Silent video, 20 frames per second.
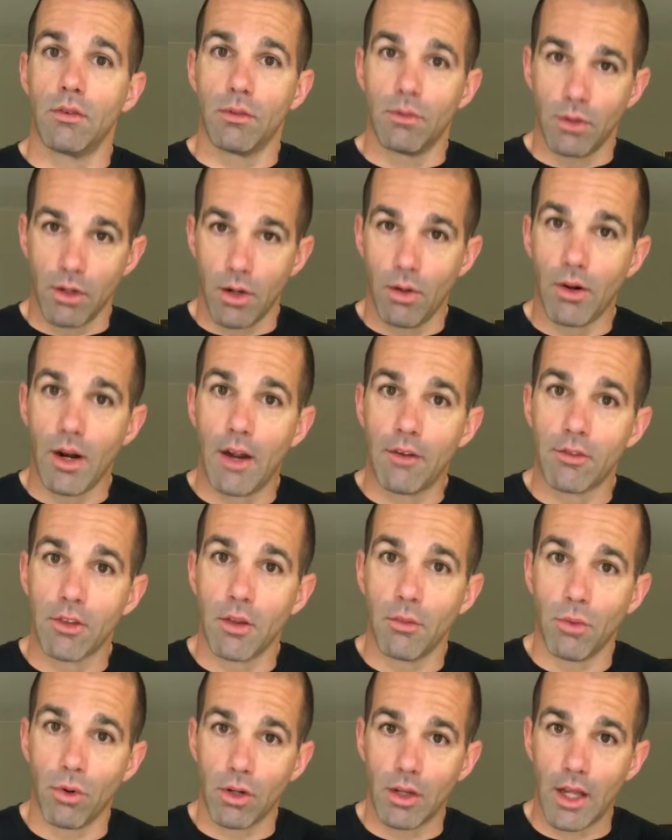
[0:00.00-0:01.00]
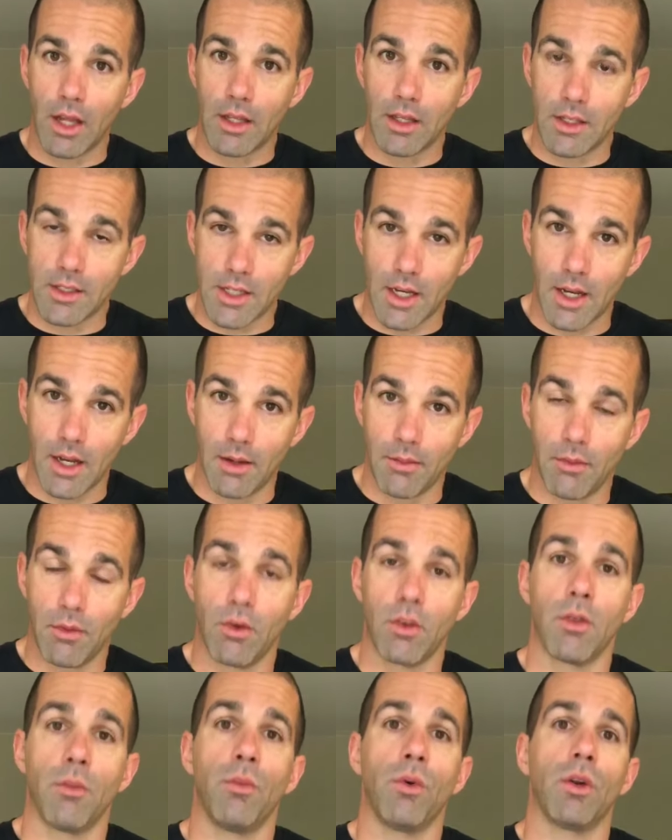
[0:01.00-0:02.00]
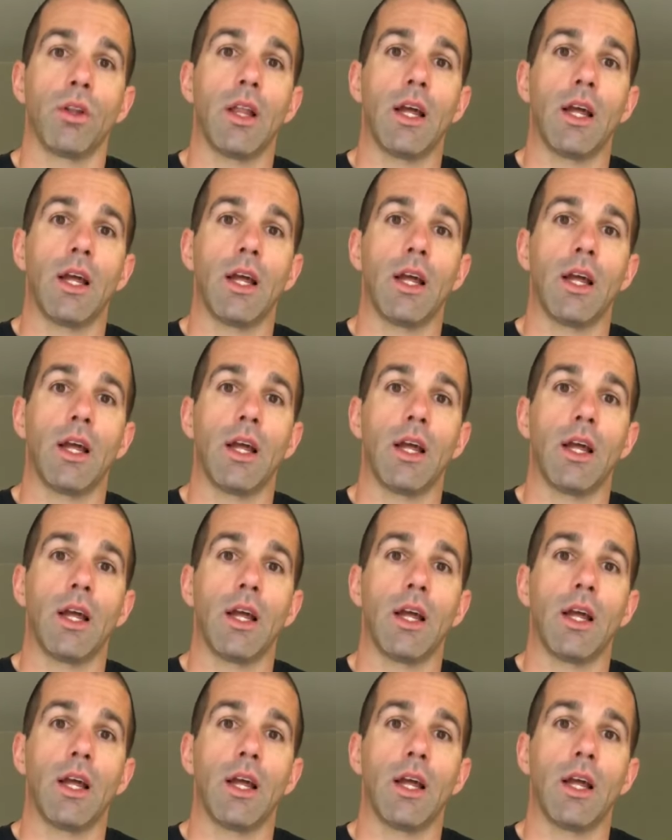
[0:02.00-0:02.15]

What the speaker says: We're going after the more likely time or the more